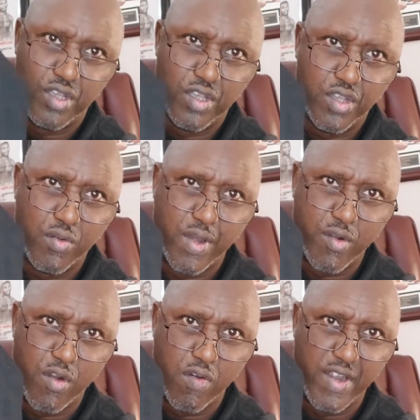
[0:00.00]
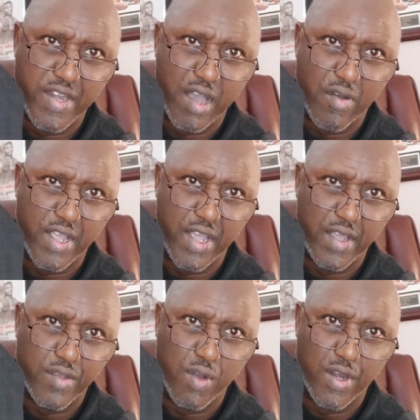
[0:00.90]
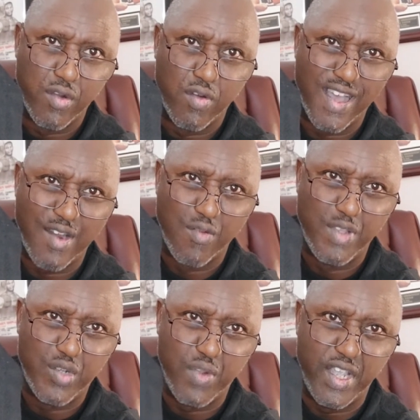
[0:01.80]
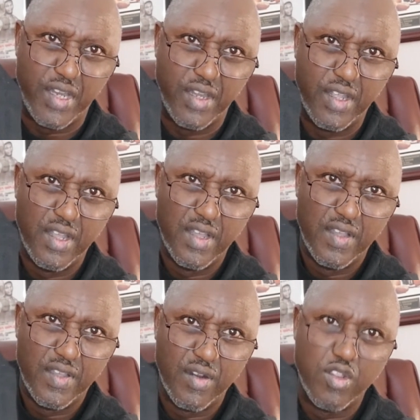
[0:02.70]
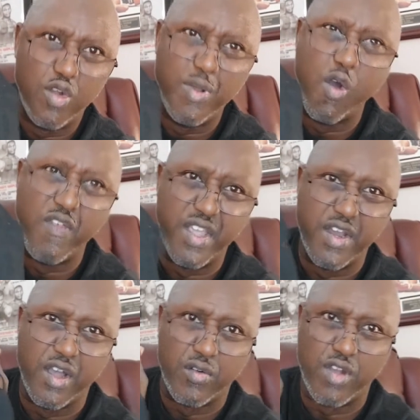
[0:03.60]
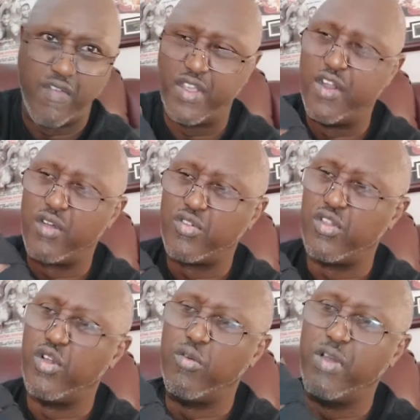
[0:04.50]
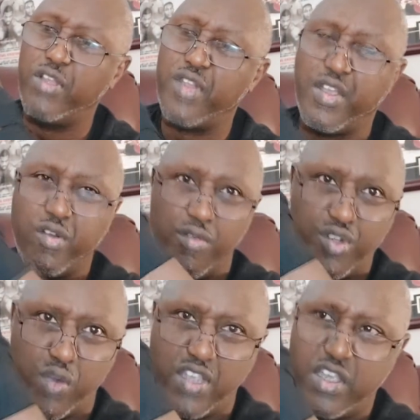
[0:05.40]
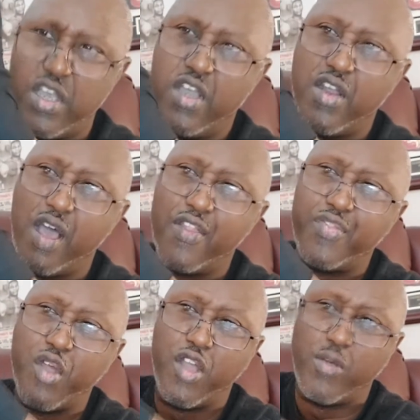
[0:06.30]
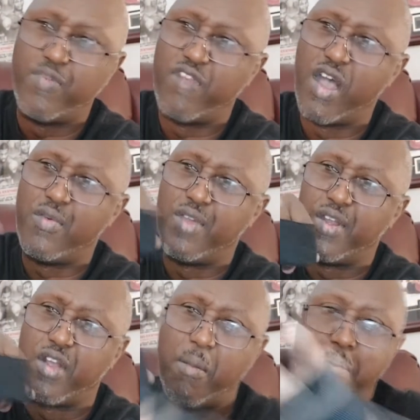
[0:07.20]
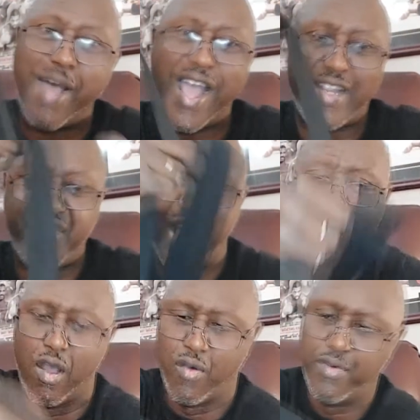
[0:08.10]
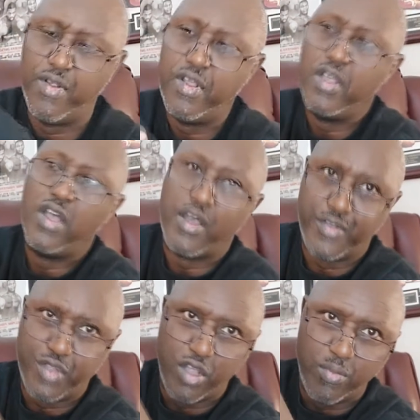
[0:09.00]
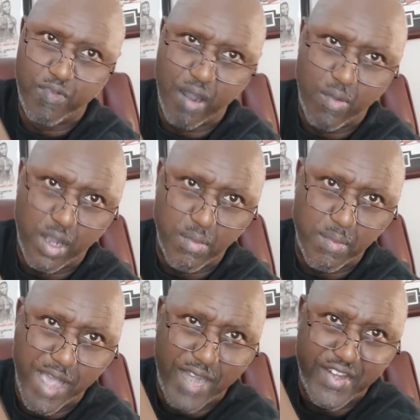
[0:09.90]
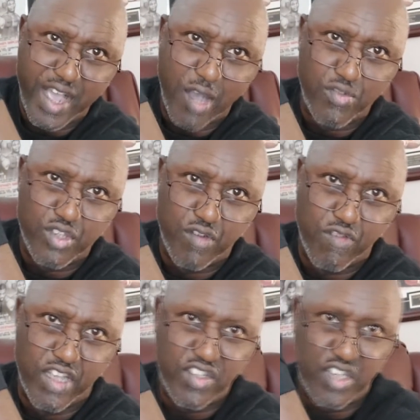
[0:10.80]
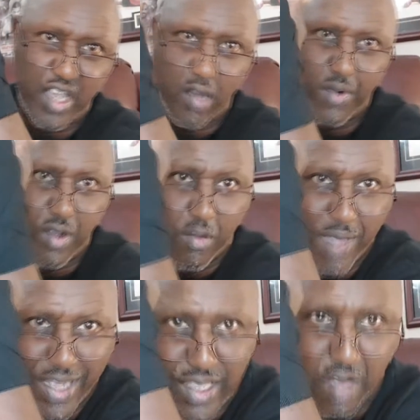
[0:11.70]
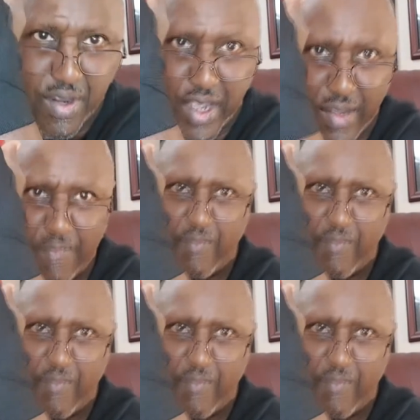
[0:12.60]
you don't want to go all the way down here. You want to go, I don't know, between, a little bit over your knuckle. Cover your knuckles a little bit. Now you go twice. Now on the 3rd loop around, you're gonna come back down. On the 3rd loop around, we're coming back down to the wrist. See how we're going back down there?